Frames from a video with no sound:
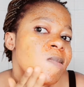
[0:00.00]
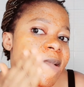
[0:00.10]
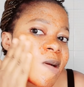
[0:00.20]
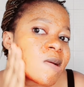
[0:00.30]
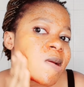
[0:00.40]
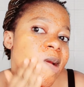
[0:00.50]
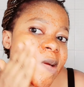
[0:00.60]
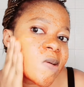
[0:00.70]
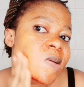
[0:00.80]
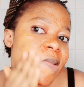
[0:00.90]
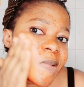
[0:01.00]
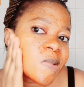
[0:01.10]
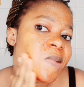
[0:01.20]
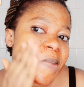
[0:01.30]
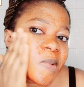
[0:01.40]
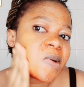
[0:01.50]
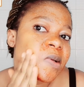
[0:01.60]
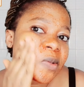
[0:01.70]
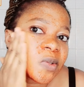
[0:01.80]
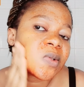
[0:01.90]
and then I'm
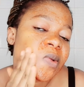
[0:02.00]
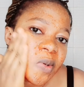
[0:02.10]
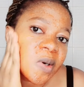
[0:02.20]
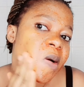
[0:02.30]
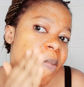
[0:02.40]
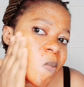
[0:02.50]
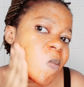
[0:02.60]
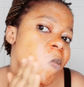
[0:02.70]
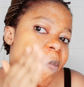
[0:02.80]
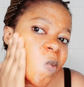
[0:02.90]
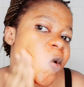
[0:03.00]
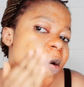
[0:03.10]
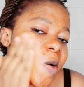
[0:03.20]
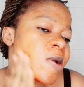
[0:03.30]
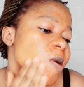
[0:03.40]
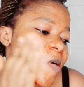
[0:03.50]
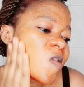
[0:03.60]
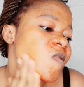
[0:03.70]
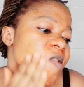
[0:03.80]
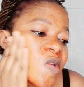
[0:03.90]
going to scrub oh my
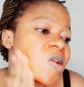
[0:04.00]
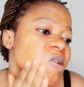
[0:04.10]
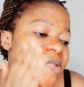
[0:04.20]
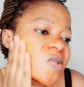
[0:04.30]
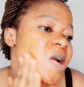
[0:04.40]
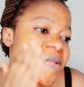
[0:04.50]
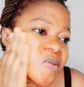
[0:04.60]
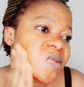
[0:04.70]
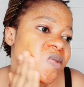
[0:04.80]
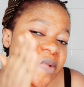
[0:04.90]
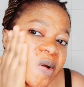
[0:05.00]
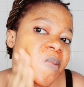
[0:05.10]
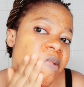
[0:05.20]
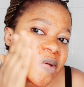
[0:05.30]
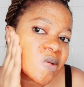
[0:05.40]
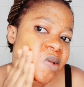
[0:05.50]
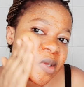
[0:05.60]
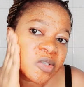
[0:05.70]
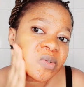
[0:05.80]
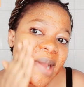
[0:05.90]
god for this you have to scrub the,
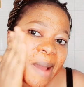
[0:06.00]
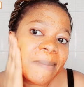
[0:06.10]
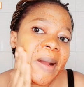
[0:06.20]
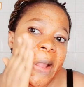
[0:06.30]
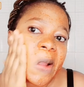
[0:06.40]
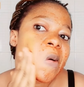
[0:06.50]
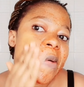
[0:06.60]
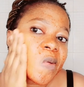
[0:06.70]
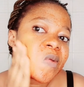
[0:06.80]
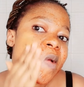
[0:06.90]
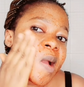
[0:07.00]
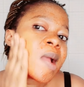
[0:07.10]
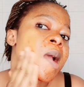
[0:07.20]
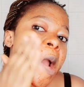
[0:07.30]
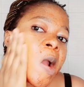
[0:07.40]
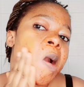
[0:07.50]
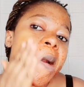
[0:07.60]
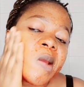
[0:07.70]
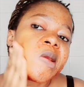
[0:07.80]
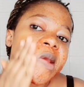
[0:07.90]
the sugar particles
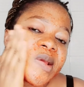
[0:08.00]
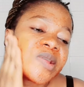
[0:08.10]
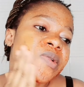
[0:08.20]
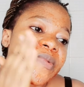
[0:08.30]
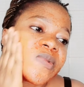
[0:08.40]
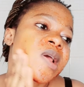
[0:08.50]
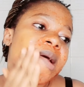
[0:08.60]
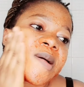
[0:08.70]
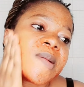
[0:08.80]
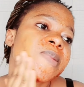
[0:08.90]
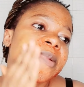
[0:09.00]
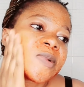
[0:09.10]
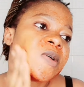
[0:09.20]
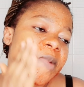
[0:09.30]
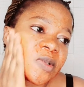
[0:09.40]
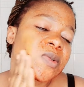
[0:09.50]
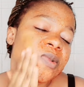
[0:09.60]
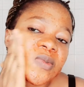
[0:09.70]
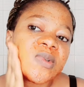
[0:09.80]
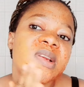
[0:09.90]
and this would help so
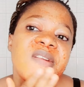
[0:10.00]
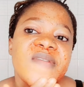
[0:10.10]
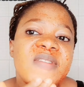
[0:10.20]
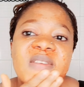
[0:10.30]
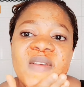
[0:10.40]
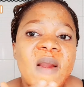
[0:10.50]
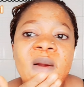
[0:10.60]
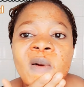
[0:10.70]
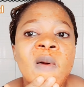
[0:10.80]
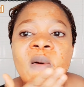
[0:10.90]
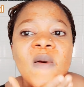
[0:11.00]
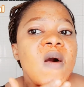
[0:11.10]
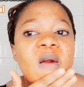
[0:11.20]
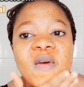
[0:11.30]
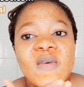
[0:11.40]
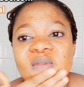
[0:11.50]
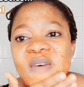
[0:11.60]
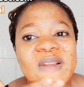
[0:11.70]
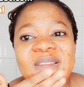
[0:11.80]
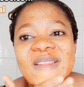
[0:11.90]
much to lift all of
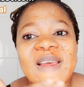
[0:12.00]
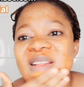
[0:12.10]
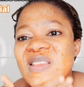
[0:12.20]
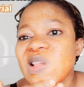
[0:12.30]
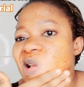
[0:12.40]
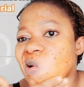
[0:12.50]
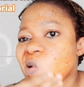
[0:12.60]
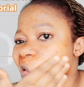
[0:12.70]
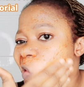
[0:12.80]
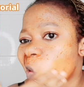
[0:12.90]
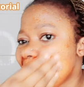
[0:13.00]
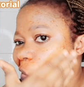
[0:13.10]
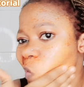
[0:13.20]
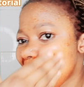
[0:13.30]
those dead skin cells